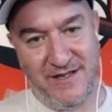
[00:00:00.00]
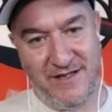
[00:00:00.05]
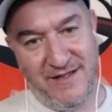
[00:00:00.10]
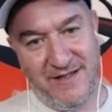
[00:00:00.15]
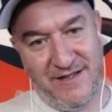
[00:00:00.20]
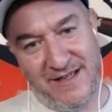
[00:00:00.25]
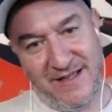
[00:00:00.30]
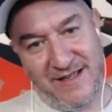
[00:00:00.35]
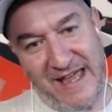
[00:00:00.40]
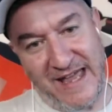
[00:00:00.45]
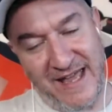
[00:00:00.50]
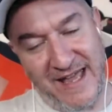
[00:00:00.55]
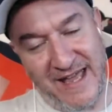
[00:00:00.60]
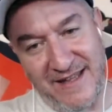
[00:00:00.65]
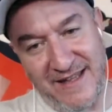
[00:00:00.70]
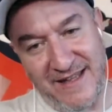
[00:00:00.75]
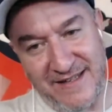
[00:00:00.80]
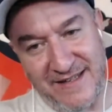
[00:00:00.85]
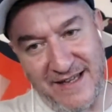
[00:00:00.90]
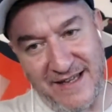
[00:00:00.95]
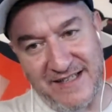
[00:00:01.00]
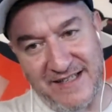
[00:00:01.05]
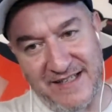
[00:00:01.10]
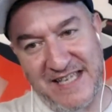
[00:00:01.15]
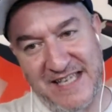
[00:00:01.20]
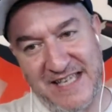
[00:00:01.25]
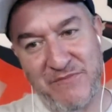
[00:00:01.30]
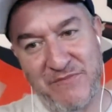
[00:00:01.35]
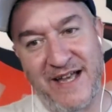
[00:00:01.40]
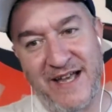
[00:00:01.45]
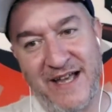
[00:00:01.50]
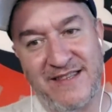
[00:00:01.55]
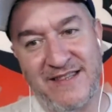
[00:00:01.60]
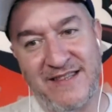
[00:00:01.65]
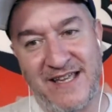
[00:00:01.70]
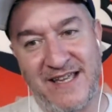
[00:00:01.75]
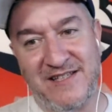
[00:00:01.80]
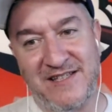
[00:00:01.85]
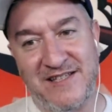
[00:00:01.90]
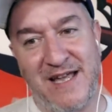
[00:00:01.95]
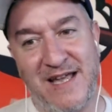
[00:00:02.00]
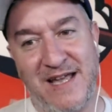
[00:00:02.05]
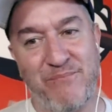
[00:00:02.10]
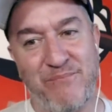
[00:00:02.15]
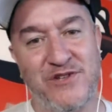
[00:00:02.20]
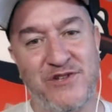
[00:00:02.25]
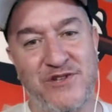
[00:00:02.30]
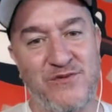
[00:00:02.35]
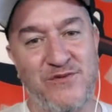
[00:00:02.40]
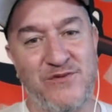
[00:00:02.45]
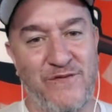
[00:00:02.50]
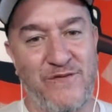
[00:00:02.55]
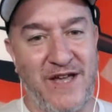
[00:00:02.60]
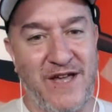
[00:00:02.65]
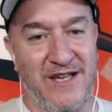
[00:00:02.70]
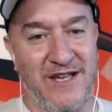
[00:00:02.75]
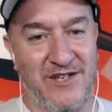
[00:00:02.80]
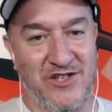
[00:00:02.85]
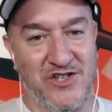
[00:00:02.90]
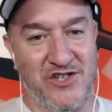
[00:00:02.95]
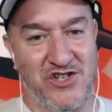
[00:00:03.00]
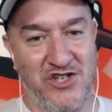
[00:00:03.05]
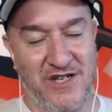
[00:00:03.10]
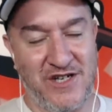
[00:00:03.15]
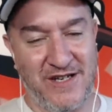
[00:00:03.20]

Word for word: and uh, it seemed like the Intemperance Revenge.